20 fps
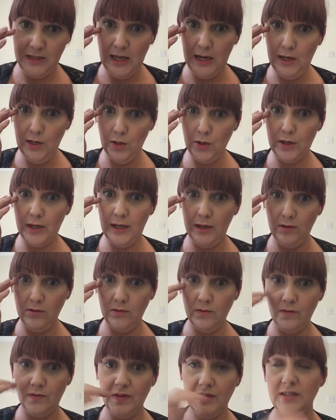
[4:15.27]
They're
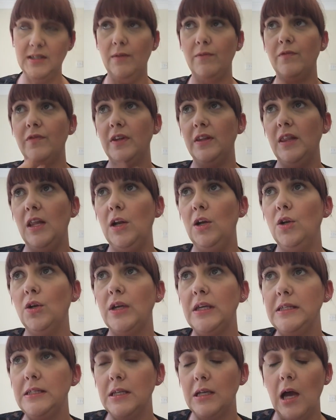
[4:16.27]
looking for something, they're
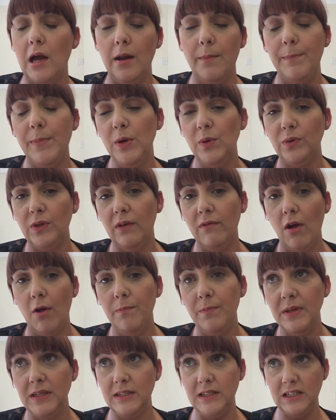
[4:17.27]
looking to kind of build their
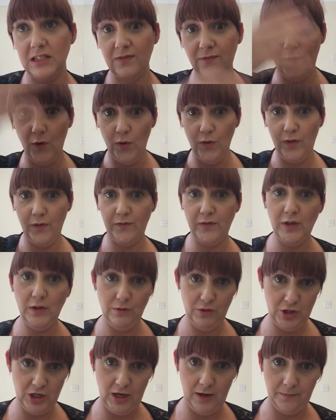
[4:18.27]
own business for the
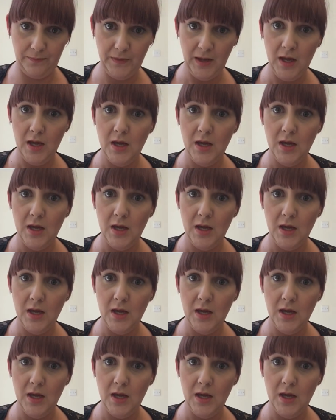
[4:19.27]
future.